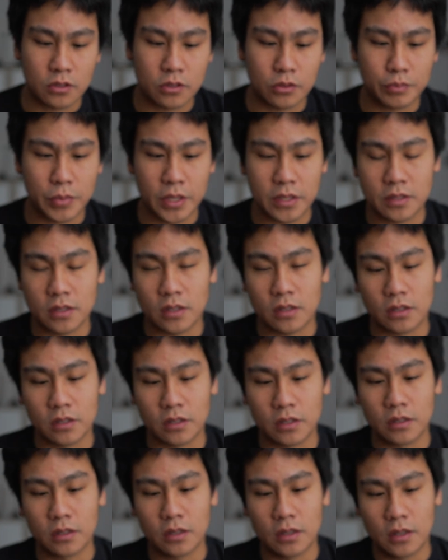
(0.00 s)
So
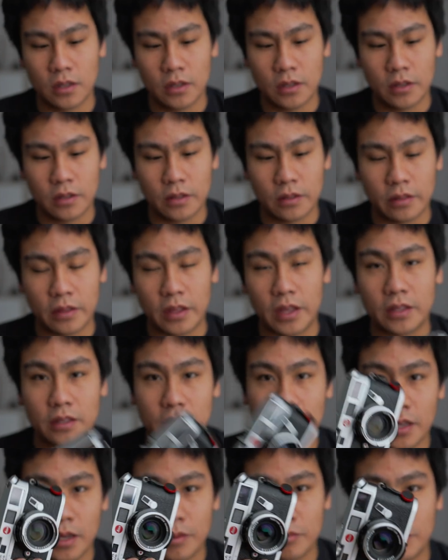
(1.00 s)
basically
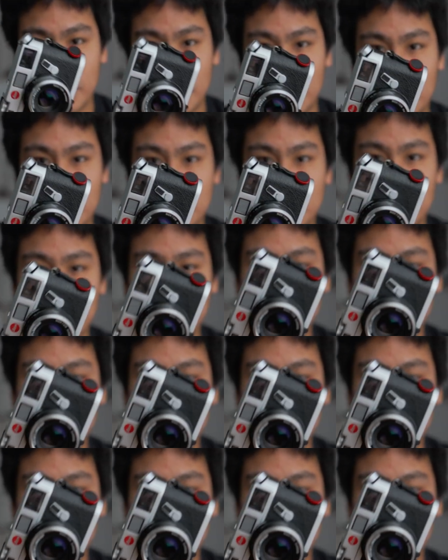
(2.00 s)
that camera also